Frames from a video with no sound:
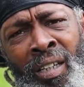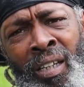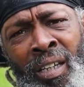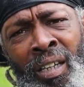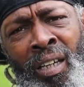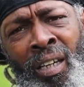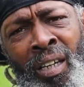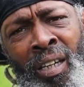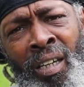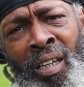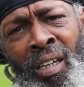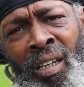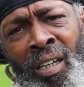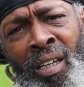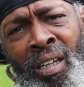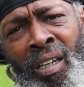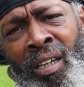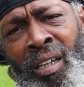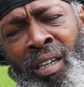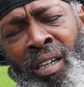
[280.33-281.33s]
and they
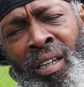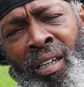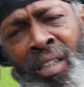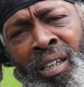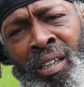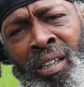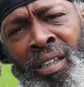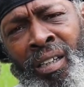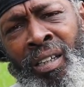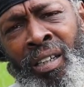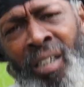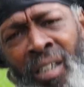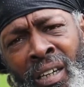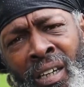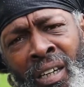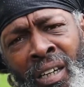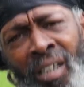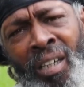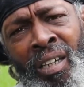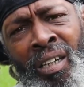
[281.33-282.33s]
obviously, we
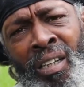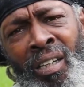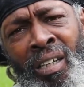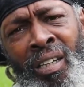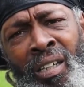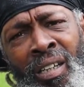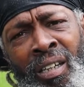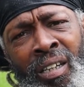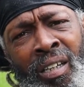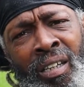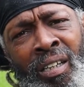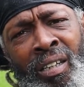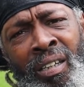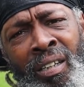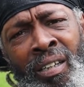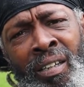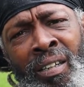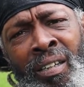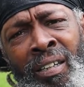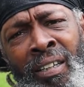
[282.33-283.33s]
know as we get older it gets
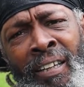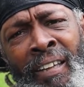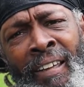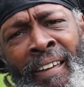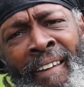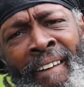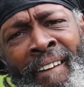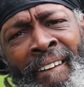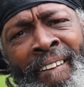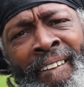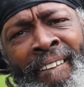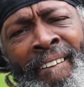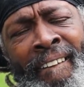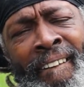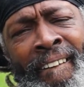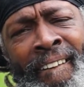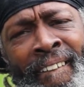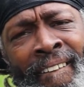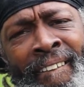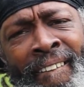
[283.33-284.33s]
harder to
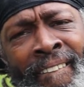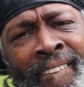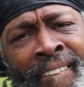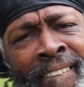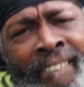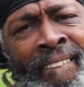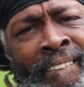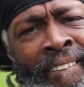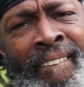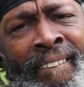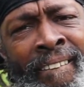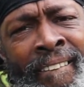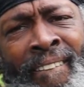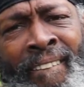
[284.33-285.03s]
discontinue in health battle.